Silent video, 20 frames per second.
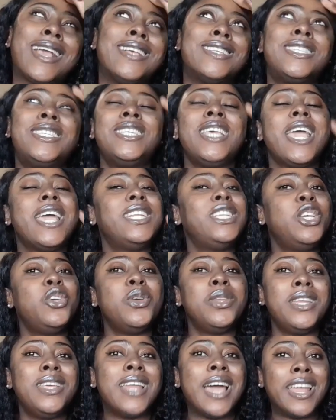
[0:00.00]
CAD
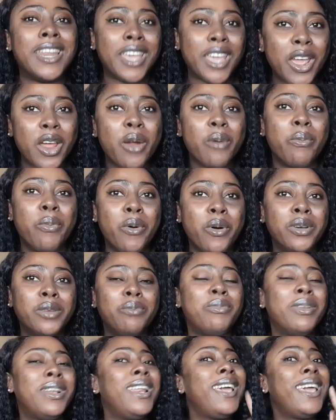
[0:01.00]
you need at the
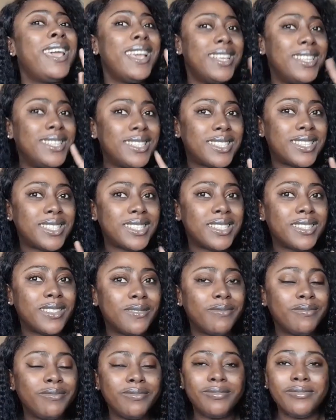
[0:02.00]
airport, please
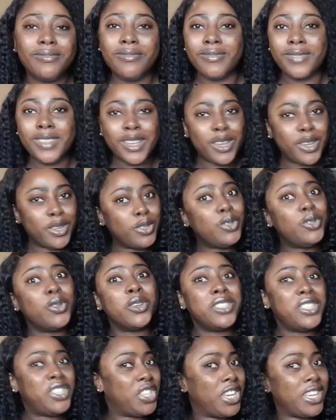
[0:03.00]

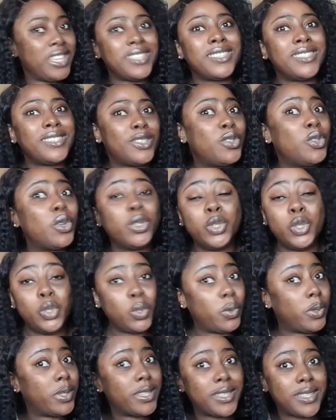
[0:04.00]
don't change it. Don't
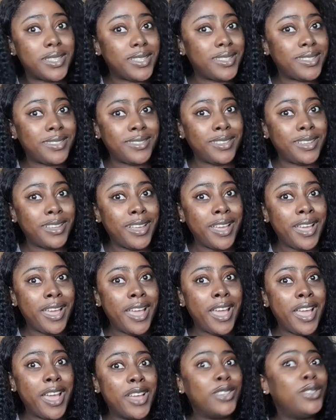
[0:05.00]
do it.
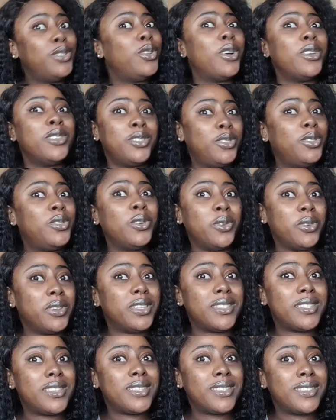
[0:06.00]
Don't do
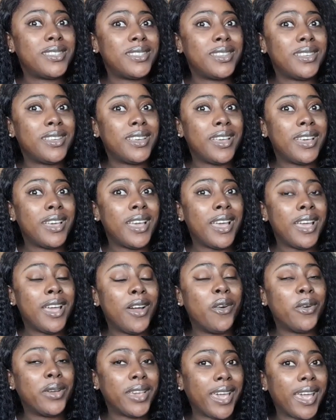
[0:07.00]
it.
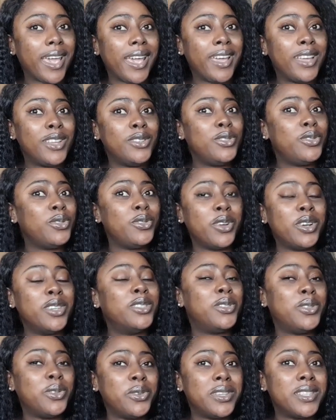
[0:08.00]
Okay, do
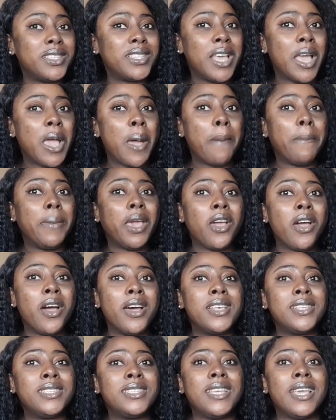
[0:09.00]
not do it,
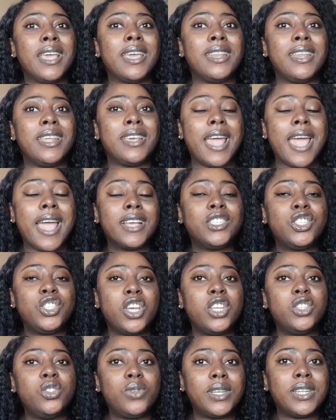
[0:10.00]
because the
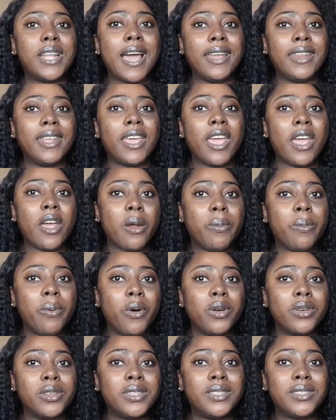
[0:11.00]
exchange rate at the
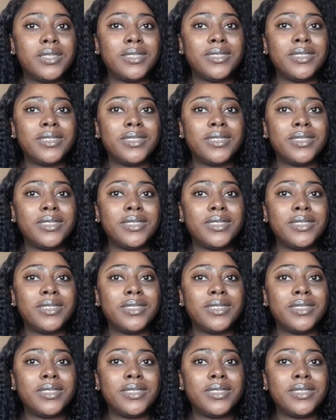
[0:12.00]
airport,